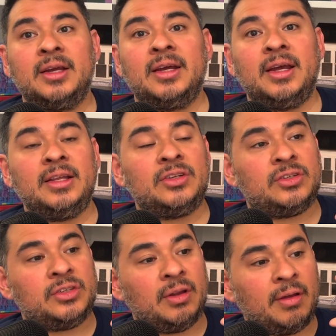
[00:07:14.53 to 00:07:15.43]

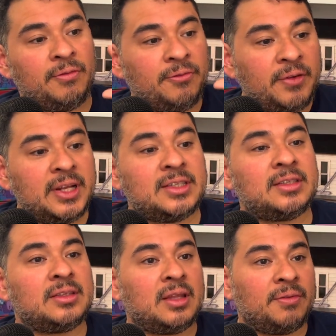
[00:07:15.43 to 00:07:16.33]
It
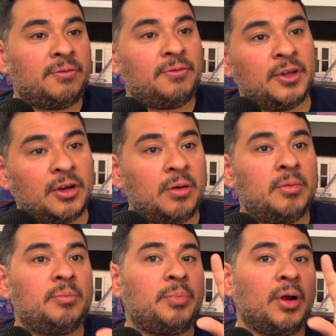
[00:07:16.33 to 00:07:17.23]
fits the
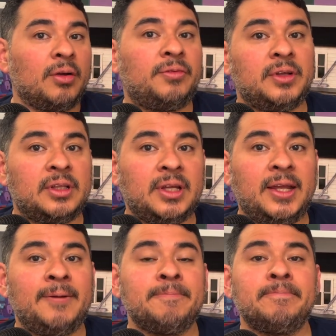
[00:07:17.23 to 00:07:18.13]
film perfectly,